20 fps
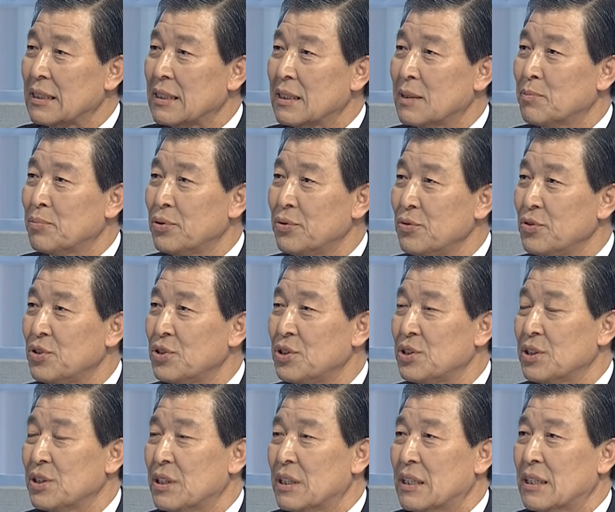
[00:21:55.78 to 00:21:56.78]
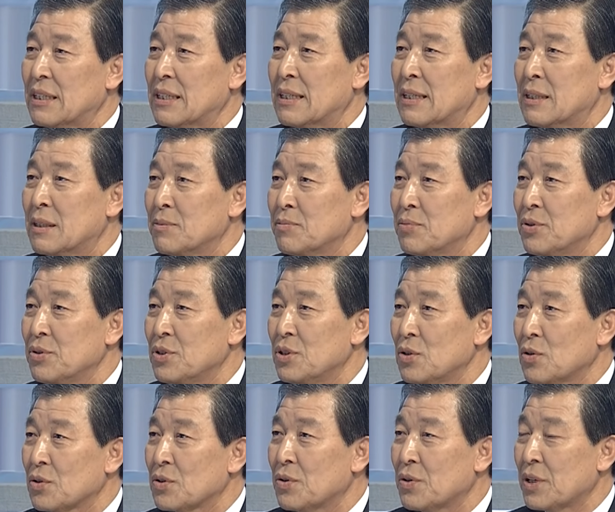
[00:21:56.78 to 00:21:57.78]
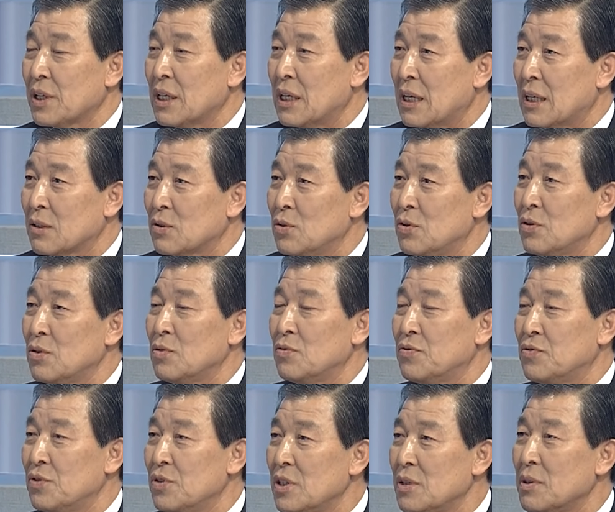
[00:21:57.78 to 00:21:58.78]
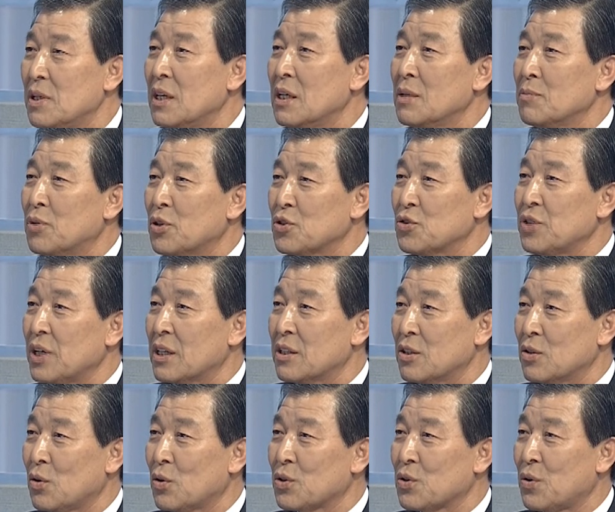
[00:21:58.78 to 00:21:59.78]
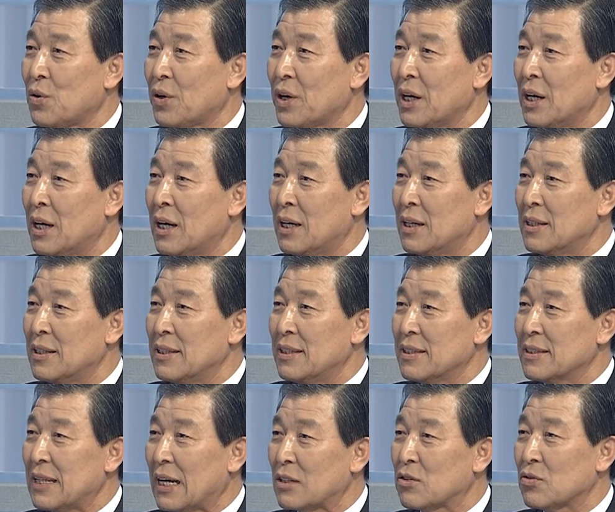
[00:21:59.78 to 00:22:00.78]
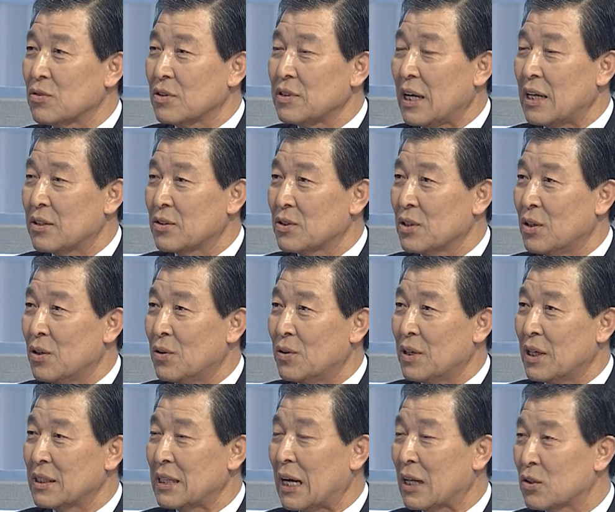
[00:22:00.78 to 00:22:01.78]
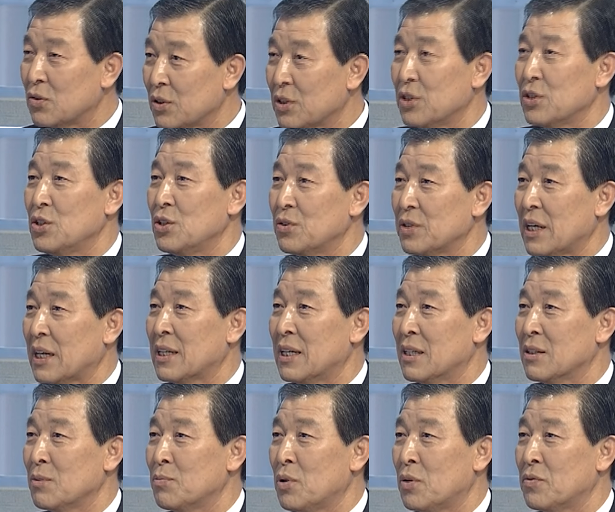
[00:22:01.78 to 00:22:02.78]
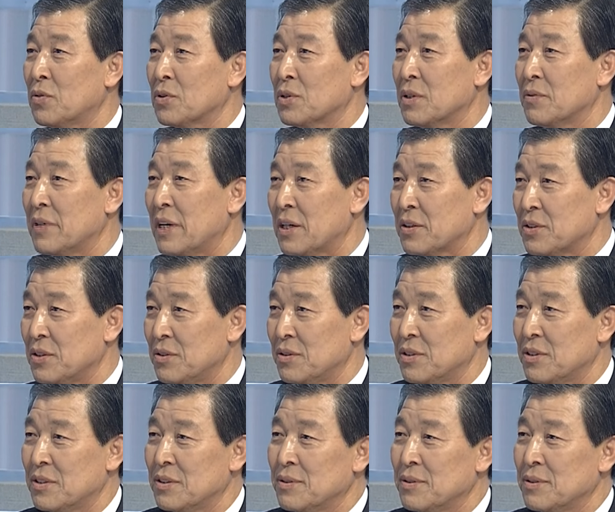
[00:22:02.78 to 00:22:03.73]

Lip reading: push North Korea to fully persuade North Korea not to do that so and not to continue that kind of provocative actions.